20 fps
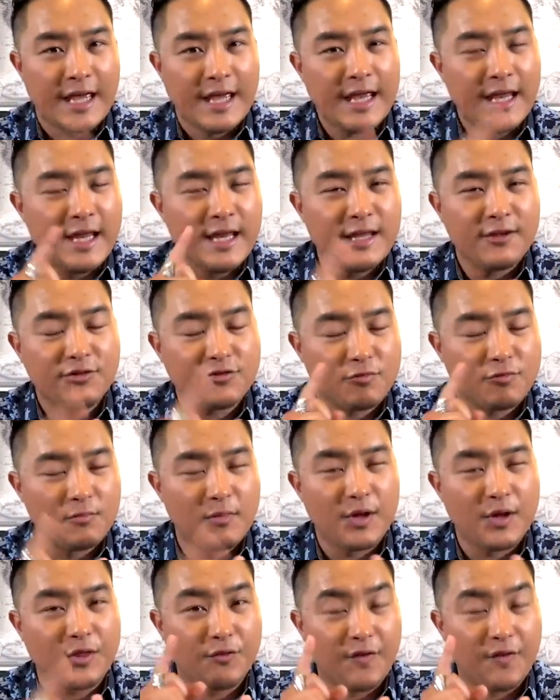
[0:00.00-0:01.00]
in this
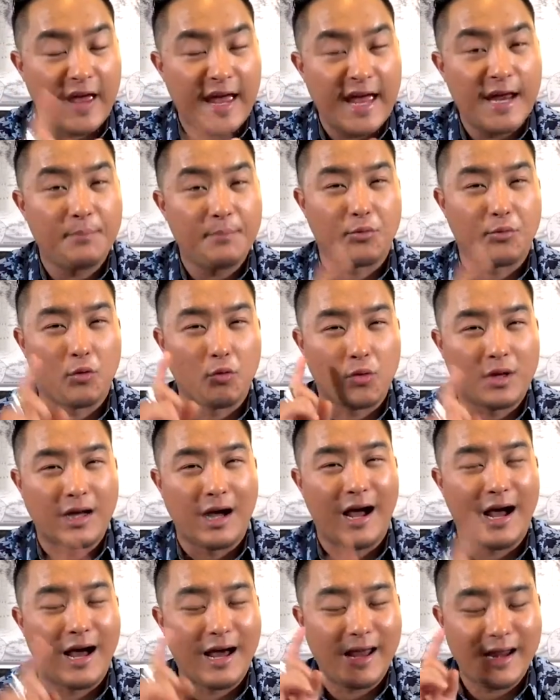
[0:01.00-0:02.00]
month of April,
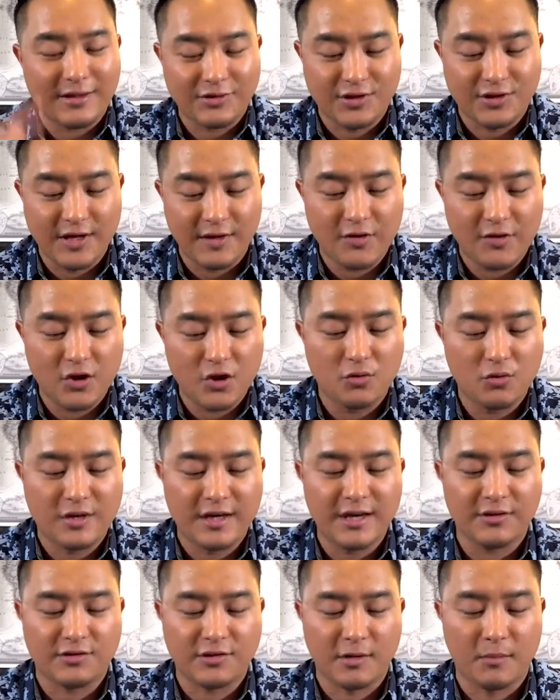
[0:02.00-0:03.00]
God is giving you
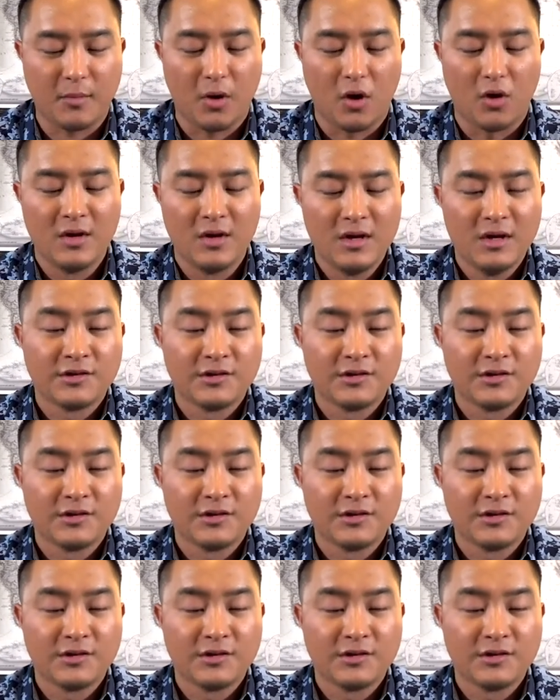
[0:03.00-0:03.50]
keys. Come on.